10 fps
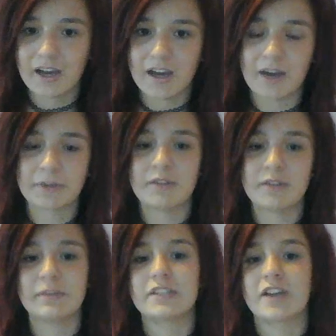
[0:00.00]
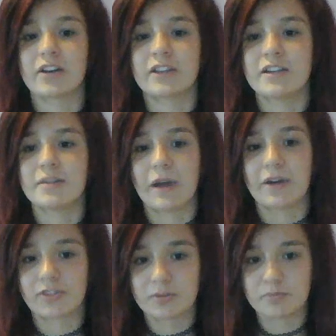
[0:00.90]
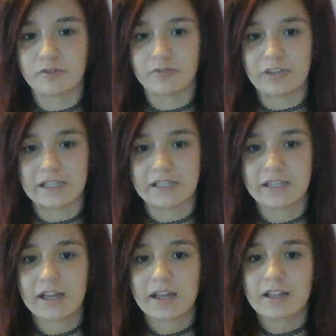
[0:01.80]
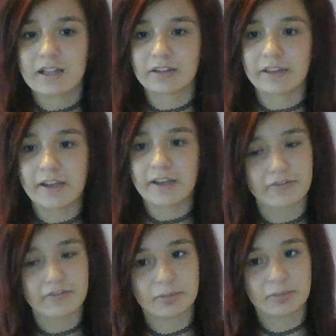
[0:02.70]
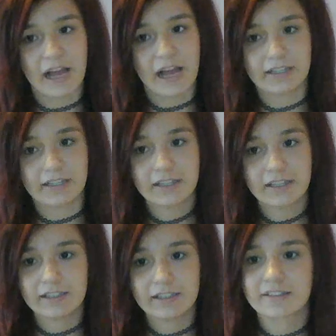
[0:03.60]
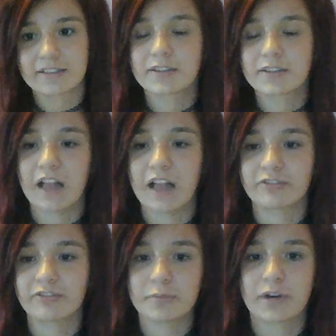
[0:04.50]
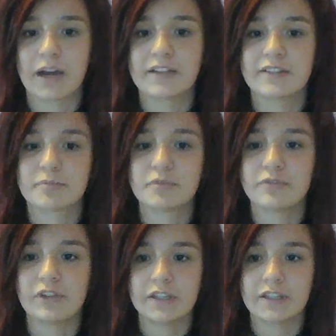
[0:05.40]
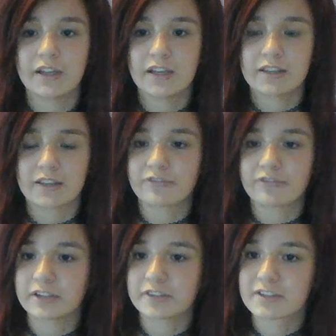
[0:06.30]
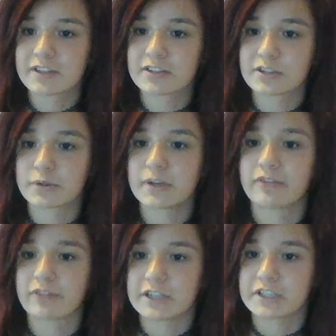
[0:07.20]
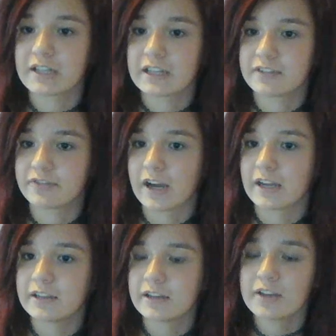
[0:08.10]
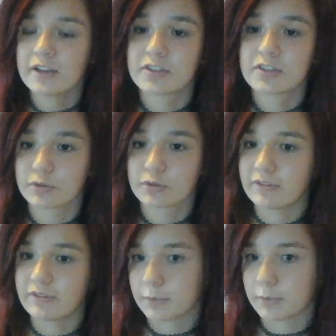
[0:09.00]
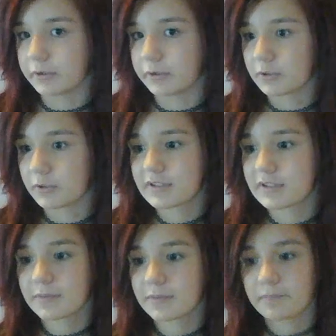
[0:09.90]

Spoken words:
I'm gonna be talking about the movie Leanna the Black. It's the Black Veil Brides movie that follows the story of Wretched and Divine, the story of the Wild Ones.